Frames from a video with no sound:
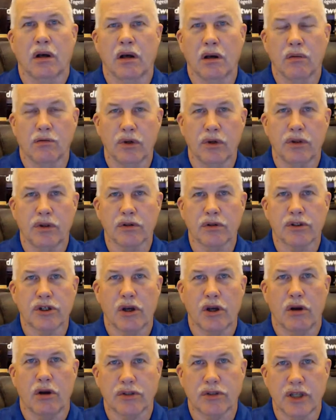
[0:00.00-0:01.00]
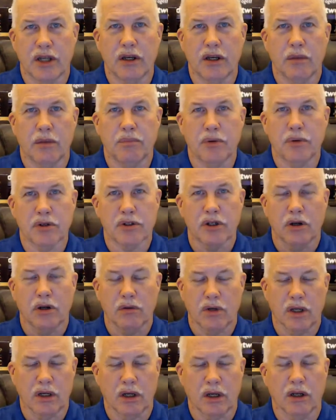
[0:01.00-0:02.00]
with your show, setting up your show,
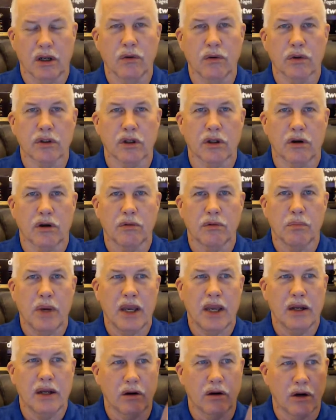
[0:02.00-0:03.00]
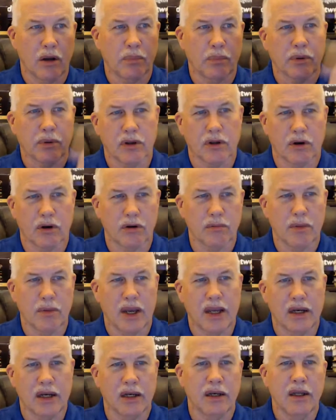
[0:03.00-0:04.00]
getting a lower third made or an upper third
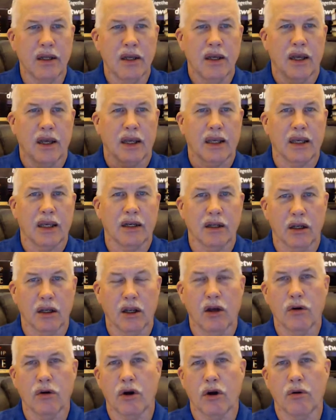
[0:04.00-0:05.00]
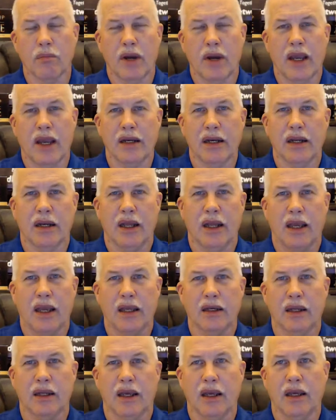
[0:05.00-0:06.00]
made, and getting a logo made,
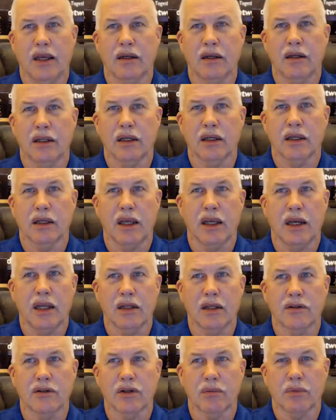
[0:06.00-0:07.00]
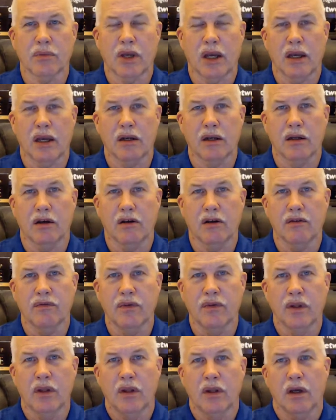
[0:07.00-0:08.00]
and getting some kind of.
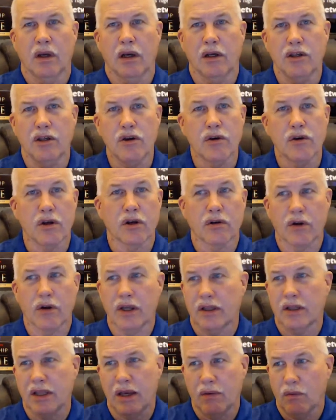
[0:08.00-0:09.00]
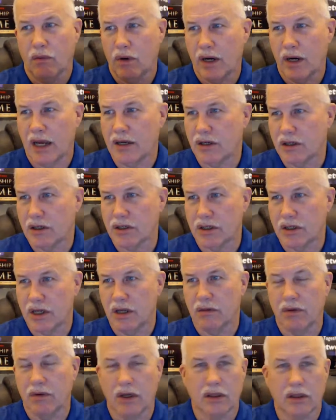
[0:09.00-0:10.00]
You can create that. What I just
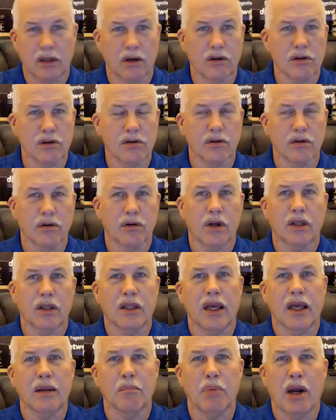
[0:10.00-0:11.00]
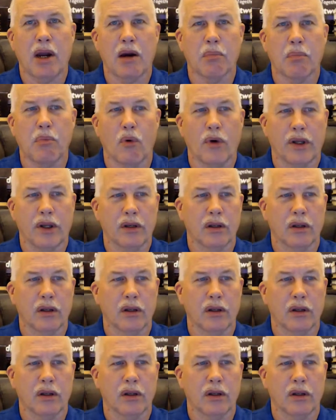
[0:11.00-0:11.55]
did right there, you can create that in PowerPoint.